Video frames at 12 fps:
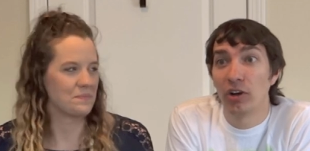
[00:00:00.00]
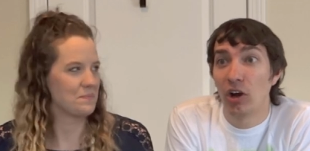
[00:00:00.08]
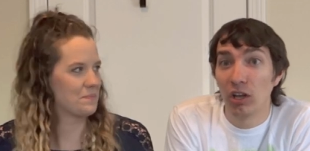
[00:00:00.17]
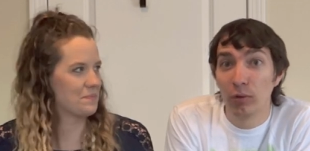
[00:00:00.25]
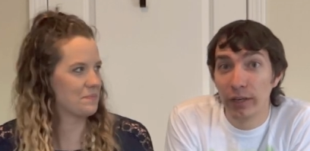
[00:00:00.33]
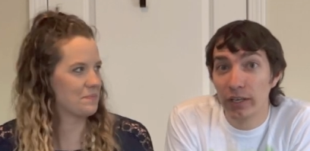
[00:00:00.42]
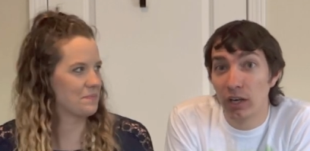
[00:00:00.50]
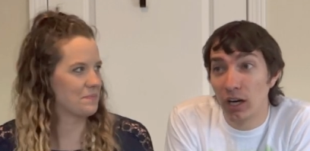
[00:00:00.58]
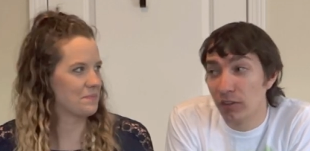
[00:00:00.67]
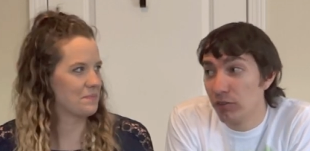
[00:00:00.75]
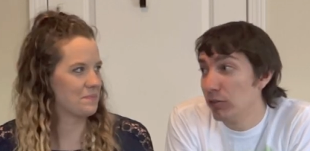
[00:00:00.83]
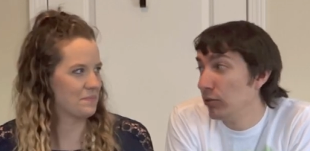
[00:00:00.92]
Speaker 1: in their Halloween
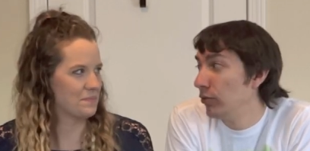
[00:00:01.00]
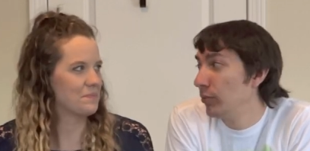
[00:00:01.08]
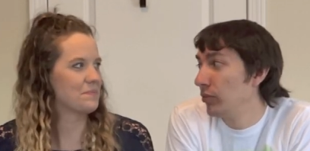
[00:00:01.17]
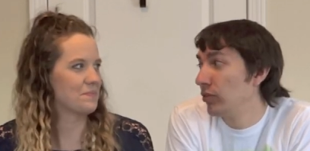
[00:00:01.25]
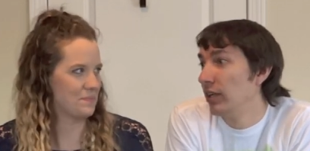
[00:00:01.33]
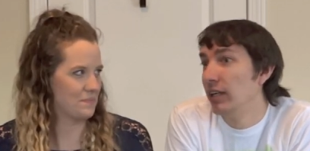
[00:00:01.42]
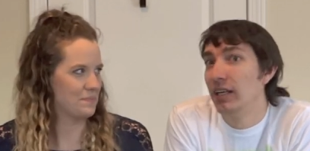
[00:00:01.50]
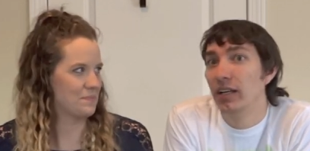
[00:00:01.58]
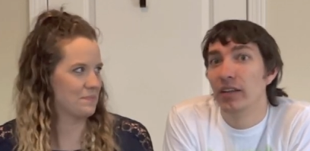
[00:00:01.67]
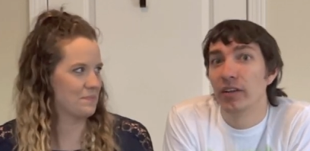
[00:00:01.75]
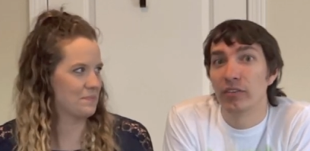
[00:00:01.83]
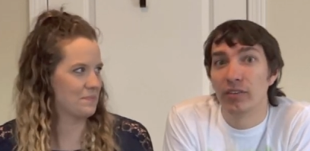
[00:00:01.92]
costumes.
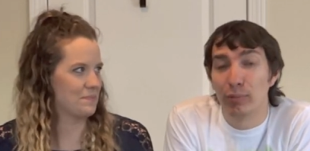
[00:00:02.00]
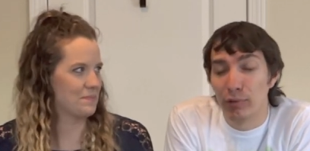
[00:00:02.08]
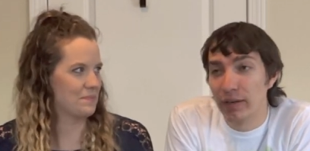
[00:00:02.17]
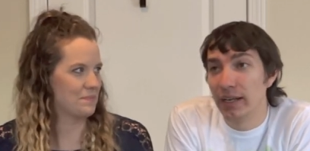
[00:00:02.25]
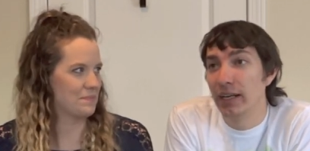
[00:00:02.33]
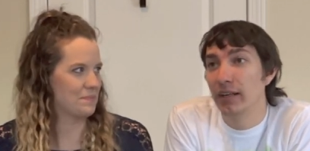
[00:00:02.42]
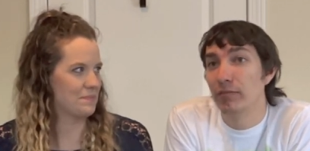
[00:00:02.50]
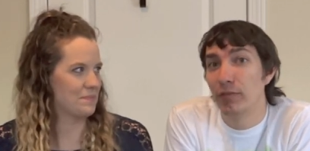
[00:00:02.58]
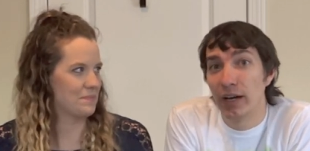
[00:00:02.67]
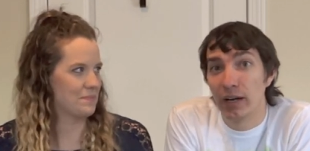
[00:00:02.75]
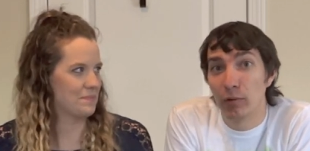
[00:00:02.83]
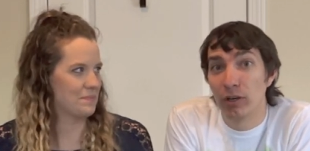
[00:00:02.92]
There's the parade and
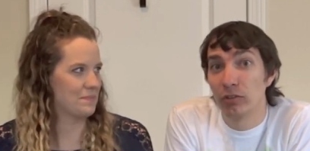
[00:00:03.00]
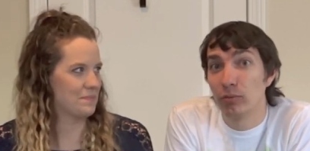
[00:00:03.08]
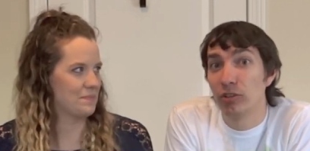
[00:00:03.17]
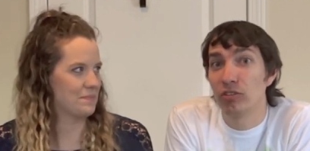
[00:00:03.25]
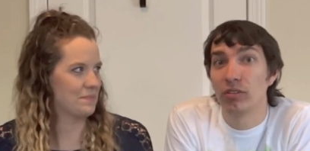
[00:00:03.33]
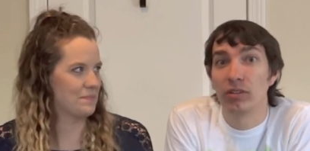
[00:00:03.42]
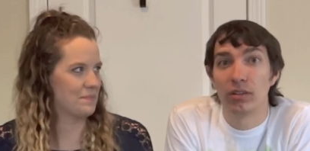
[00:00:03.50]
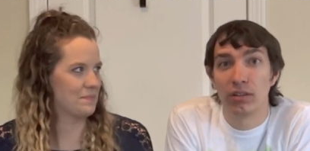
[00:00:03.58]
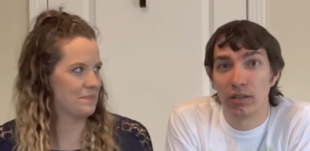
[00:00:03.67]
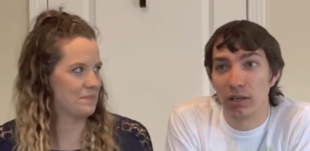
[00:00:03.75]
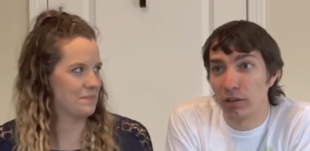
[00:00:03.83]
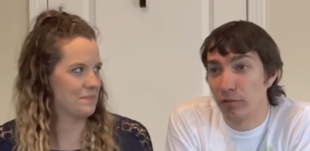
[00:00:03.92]
fireworks, which
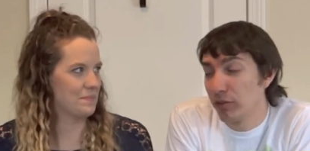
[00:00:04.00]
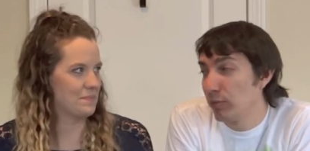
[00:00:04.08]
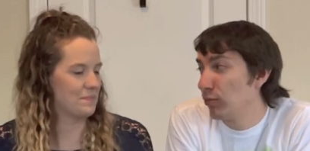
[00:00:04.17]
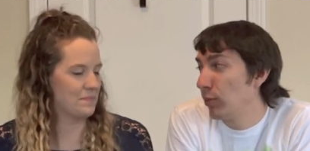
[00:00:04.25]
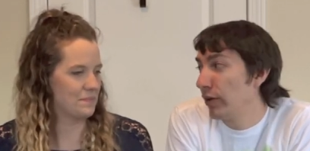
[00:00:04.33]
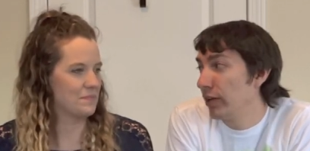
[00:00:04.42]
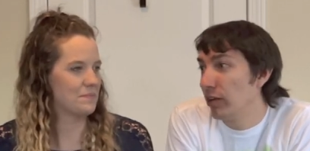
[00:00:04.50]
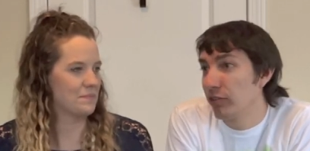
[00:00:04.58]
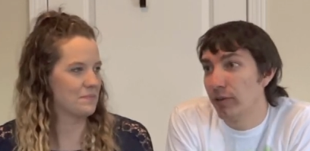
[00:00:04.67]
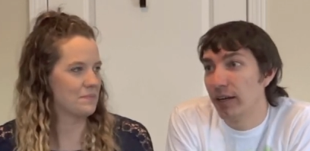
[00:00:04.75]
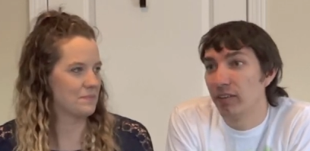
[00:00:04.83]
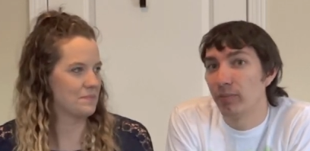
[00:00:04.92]
the Christmas party
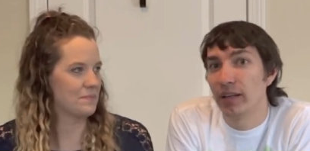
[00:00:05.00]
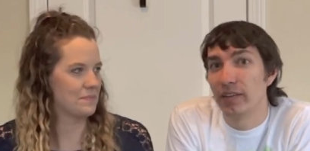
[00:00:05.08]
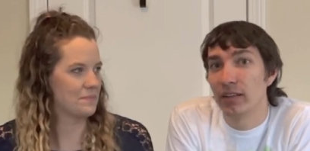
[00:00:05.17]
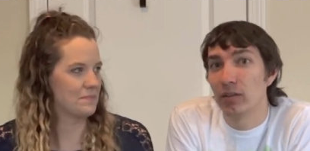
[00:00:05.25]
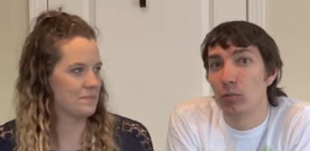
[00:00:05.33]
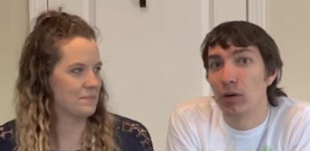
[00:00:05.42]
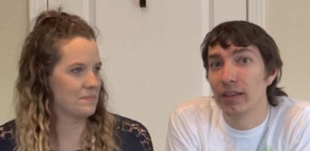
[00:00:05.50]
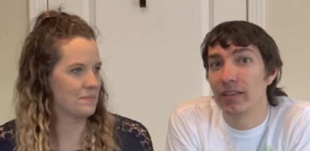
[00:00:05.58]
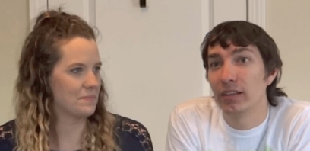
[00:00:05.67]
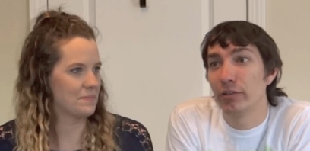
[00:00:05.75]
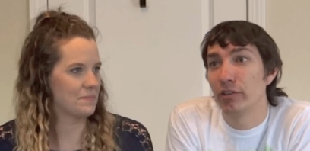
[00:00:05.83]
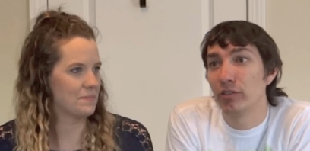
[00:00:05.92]
also has. But I think the one
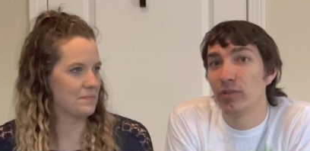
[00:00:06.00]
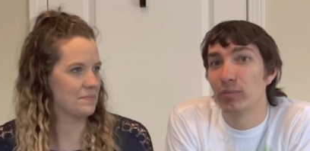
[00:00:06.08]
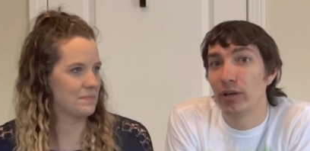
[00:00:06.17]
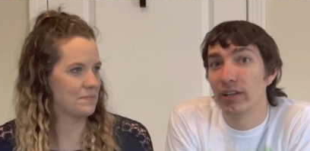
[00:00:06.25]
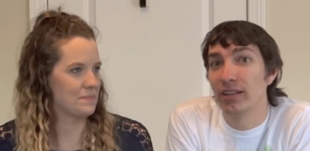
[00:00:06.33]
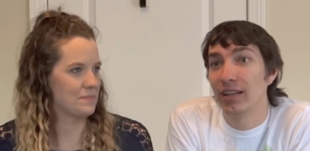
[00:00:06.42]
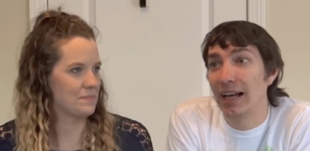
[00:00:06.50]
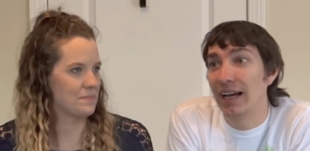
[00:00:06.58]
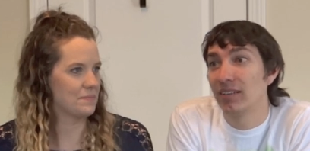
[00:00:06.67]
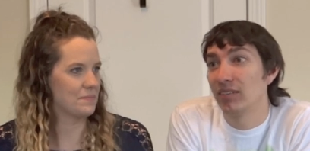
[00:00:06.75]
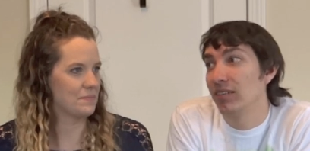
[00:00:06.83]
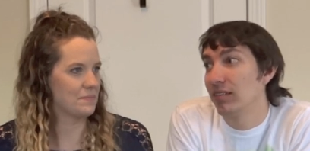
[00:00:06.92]
thing the Christmas party
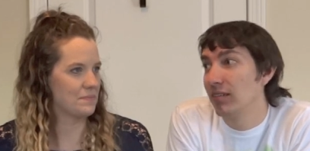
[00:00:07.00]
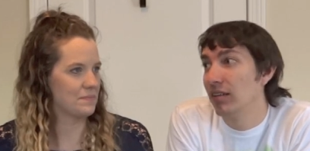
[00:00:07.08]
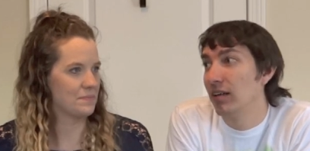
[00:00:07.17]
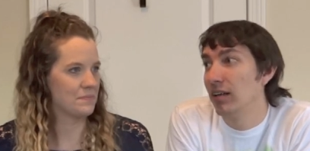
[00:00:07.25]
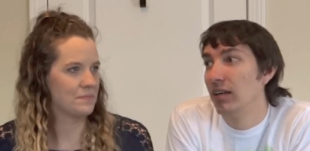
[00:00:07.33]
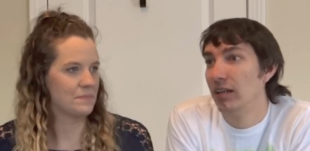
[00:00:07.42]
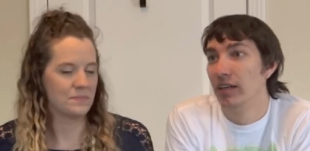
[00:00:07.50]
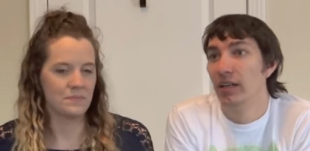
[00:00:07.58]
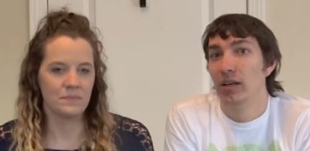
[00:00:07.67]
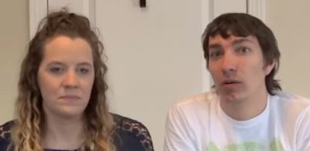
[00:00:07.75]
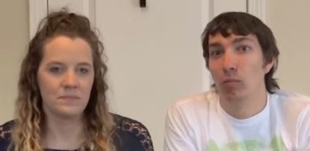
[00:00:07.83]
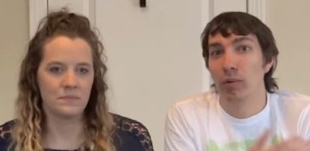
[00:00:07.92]
lacks is the,
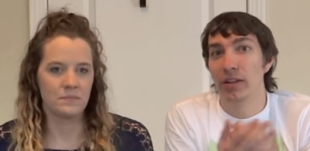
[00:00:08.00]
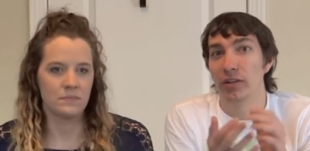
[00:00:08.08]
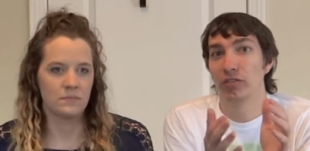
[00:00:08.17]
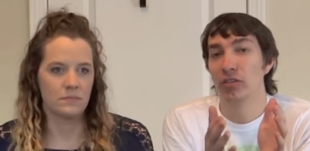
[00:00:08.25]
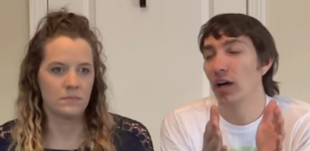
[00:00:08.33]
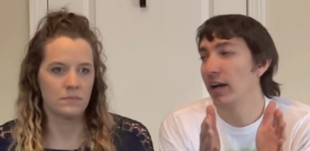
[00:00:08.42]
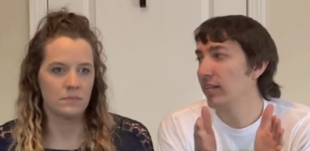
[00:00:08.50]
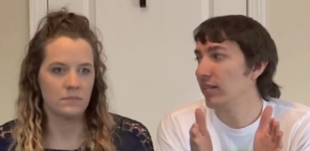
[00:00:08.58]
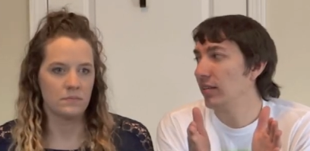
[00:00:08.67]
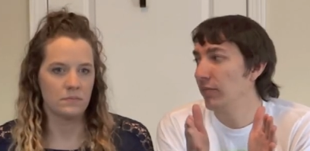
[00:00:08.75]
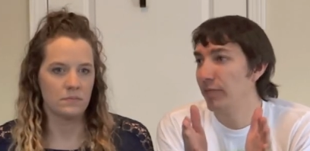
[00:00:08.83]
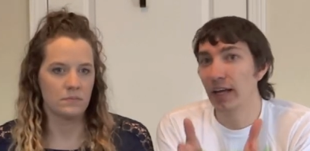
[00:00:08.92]
when there's not
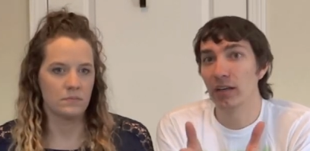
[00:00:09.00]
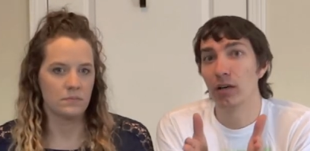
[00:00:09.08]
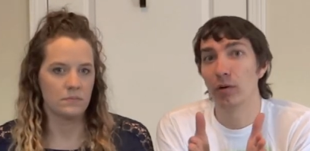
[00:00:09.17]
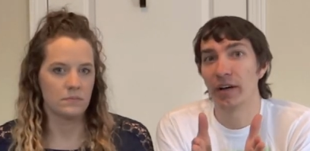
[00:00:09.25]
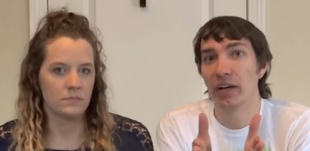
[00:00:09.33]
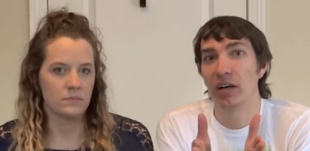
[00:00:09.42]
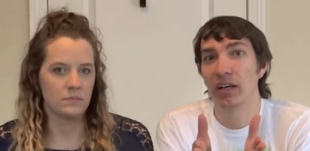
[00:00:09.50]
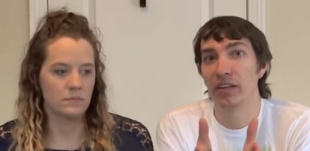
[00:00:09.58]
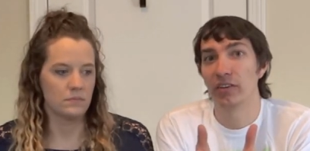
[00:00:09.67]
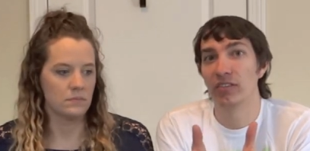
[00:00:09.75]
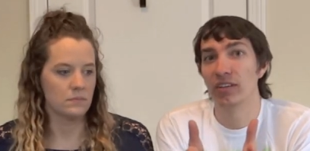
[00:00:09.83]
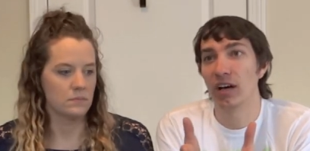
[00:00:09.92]
an event going on,
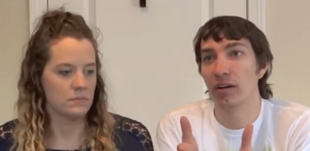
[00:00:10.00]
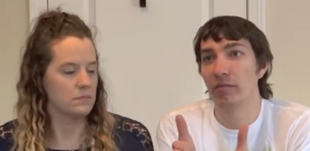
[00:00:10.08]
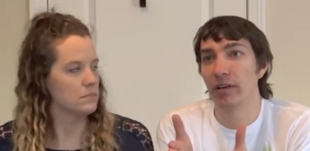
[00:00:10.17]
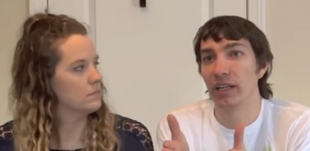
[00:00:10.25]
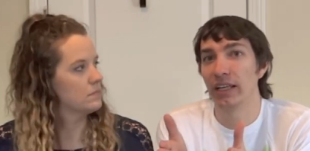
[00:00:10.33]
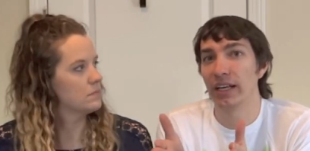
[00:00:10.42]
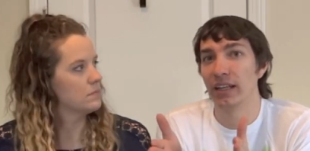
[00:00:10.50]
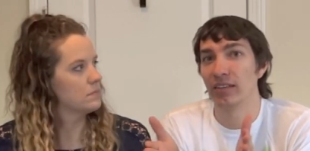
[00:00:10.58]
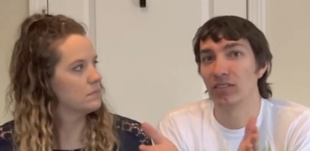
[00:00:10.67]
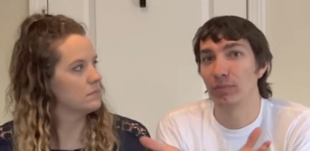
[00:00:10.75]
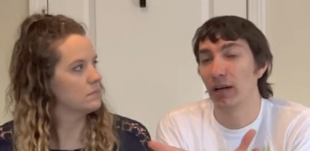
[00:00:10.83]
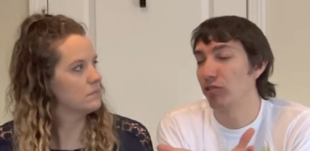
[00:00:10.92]
there's not really anything
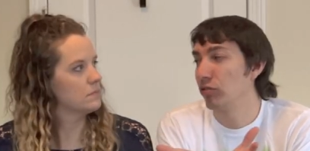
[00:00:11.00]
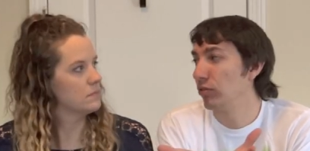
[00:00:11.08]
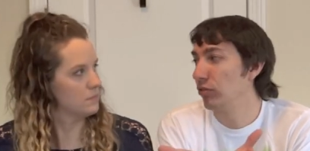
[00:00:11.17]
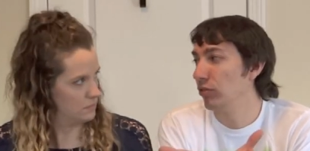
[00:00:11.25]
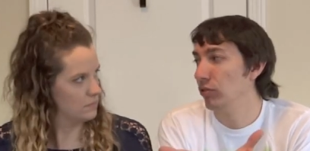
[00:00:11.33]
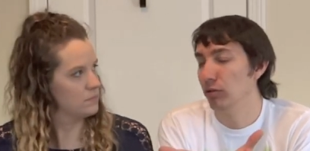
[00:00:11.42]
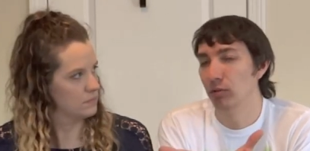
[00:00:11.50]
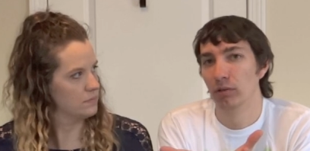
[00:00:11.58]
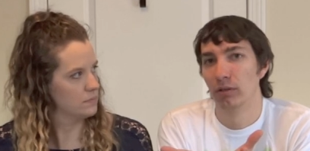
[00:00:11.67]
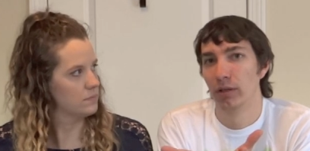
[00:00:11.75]
special to do.